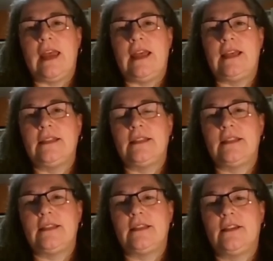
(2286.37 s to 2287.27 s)

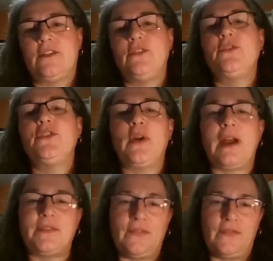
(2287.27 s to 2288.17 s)
And you
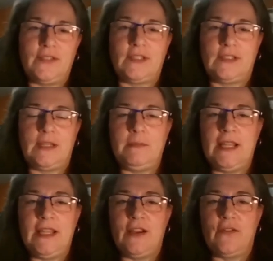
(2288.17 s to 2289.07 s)
do have to physically
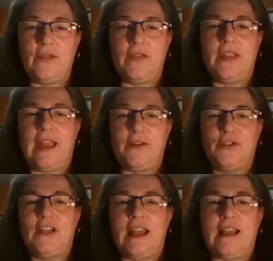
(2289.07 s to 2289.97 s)
be here for the
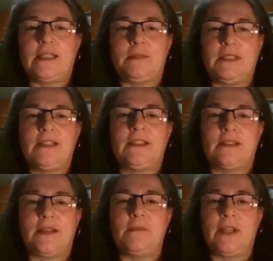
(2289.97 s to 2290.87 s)
energy enhancement
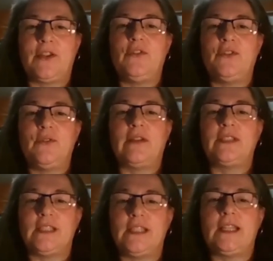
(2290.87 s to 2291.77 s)
system. Like, you do
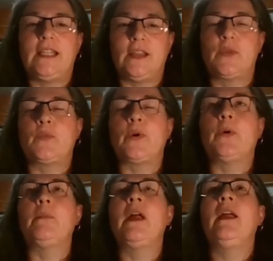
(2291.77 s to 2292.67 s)
have to sit in the
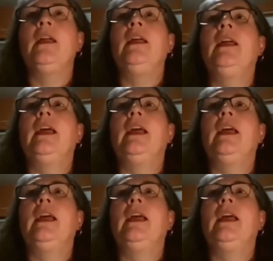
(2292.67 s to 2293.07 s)
room.